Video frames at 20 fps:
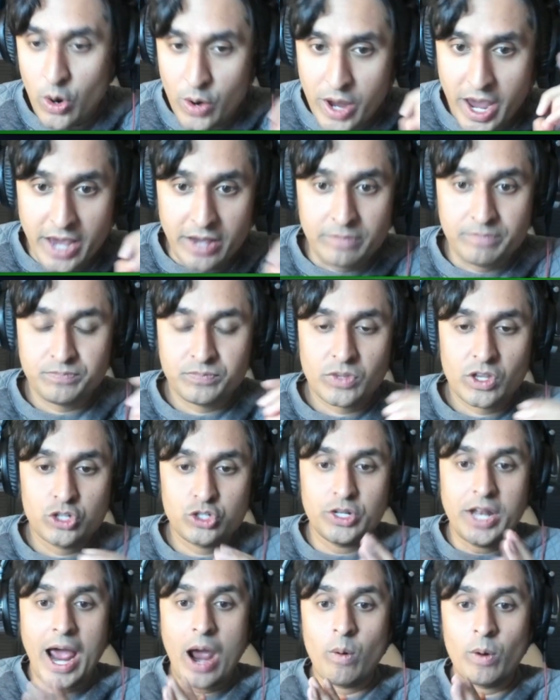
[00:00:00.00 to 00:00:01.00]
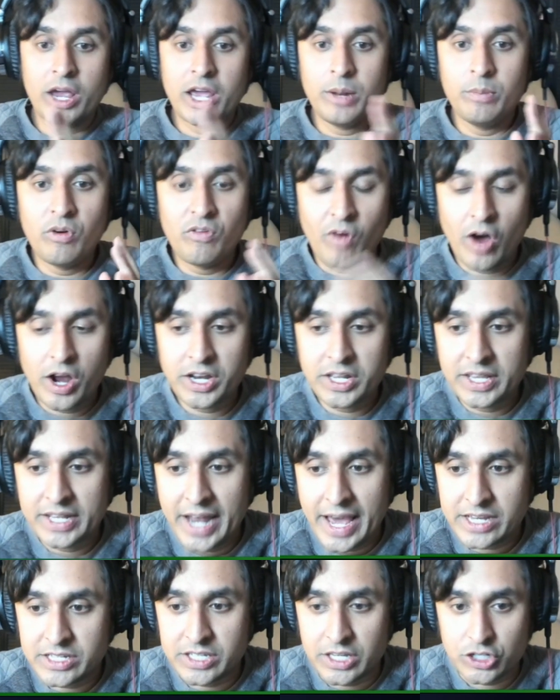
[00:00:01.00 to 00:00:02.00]
okay, so now we're going to move on to
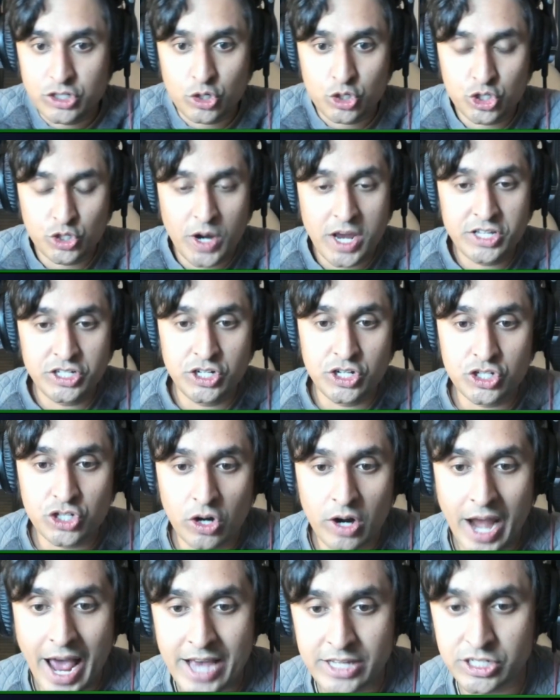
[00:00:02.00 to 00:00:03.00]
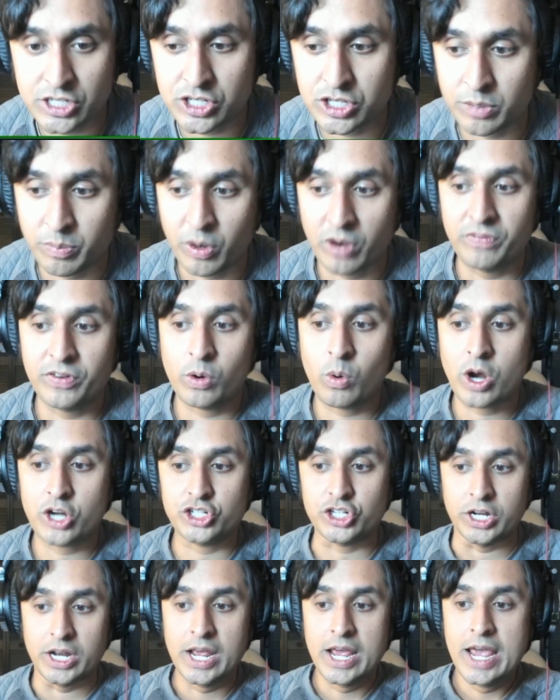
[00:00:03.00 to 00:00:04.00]
the next thing. So stress dessert asks the perfect
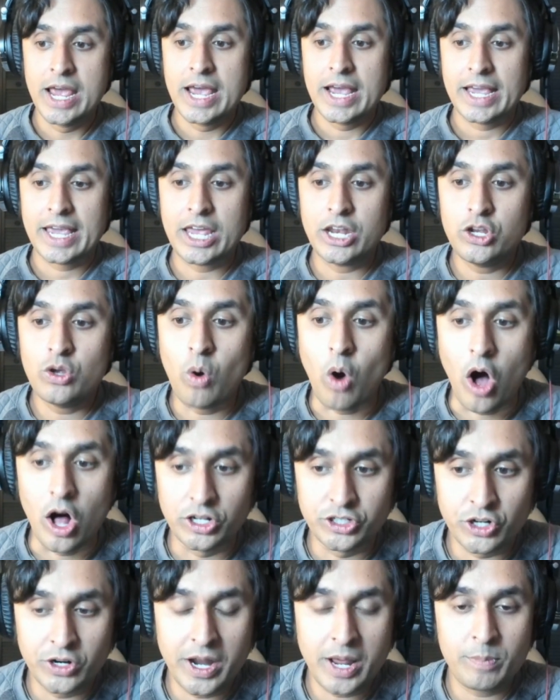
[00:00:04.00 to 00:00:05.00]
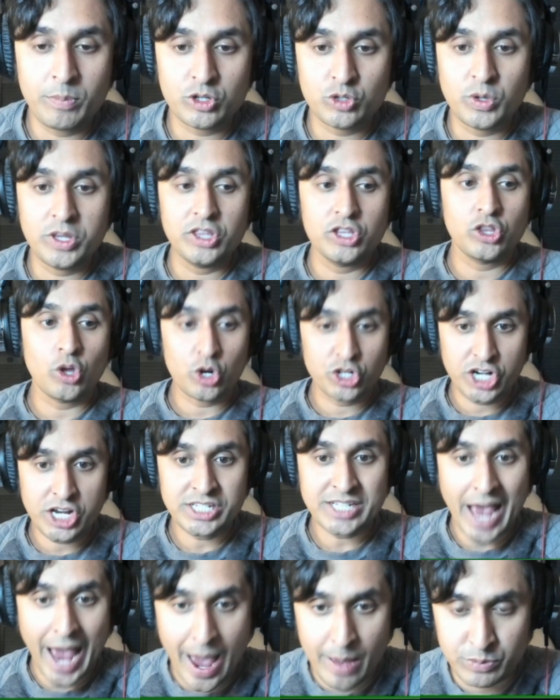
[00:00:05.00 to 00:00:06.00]
question. Can you alternate between the
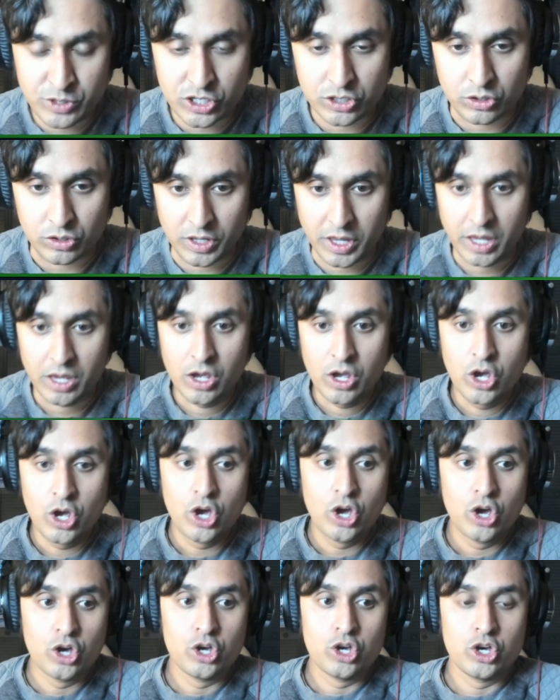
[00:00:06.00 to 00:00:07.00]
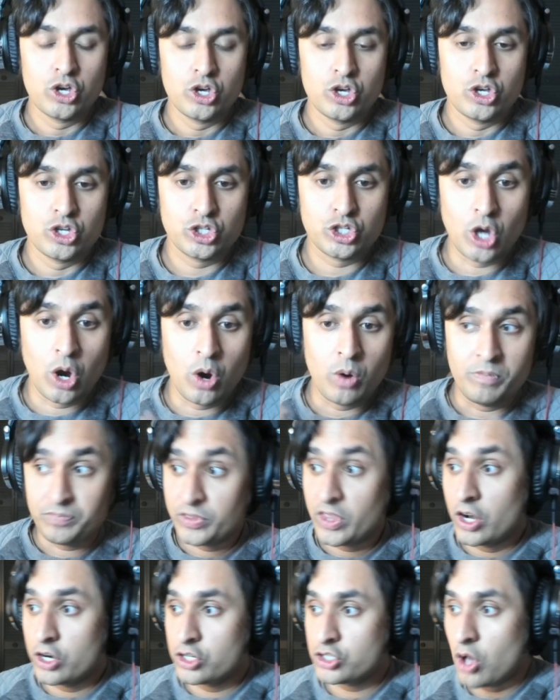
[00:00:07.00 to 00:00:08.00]
doshas? Absolutely. So
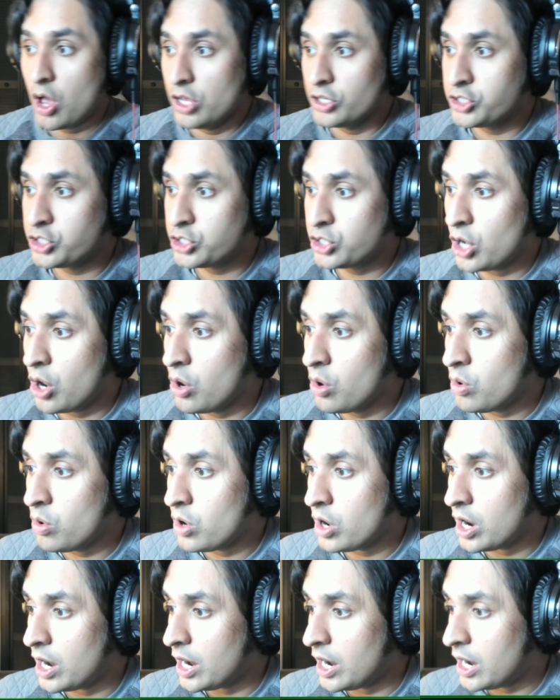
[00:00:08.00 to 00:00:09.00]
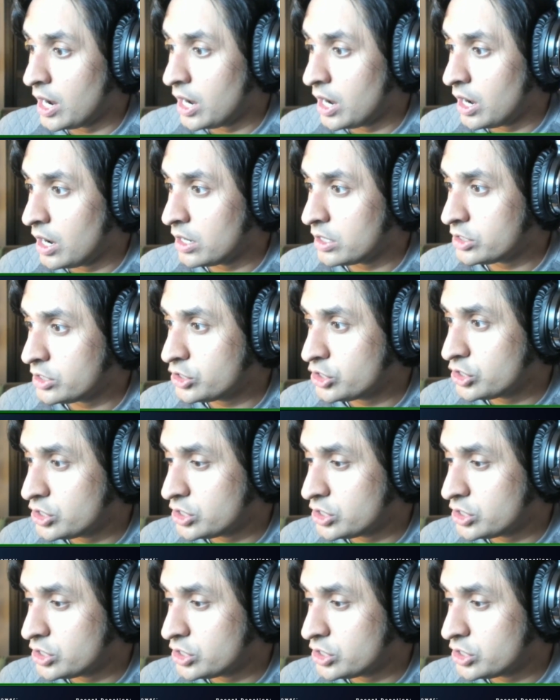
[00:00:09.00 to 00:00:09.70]
there's also. Uh,